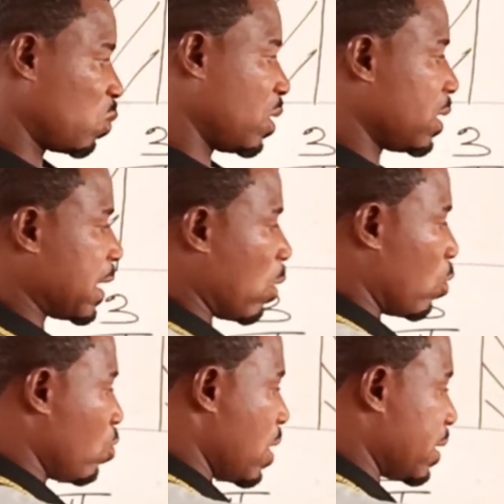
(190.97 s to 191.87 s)
it means
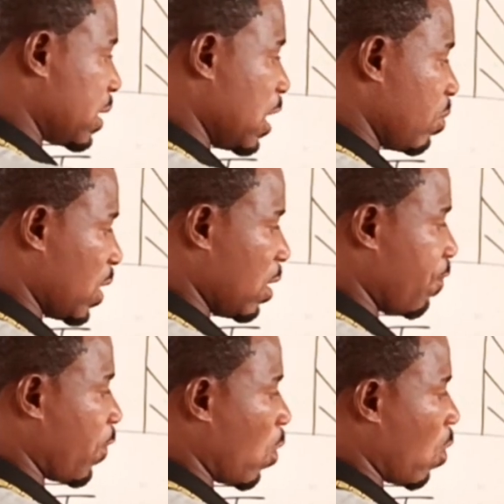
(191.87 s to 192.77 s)
that we'll do the same
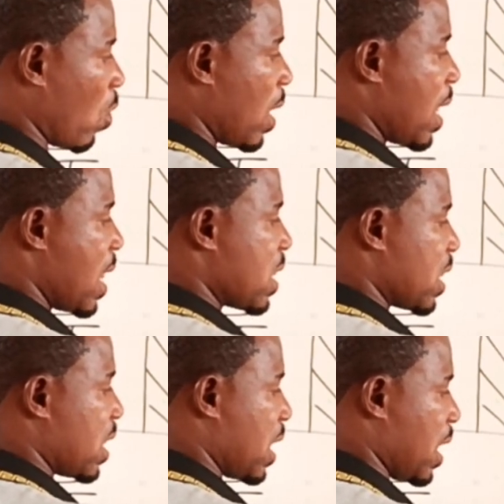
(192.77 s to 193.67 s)
thing for
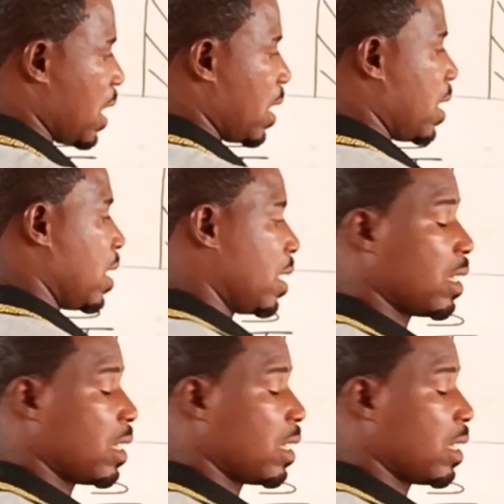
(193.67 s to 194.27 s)
the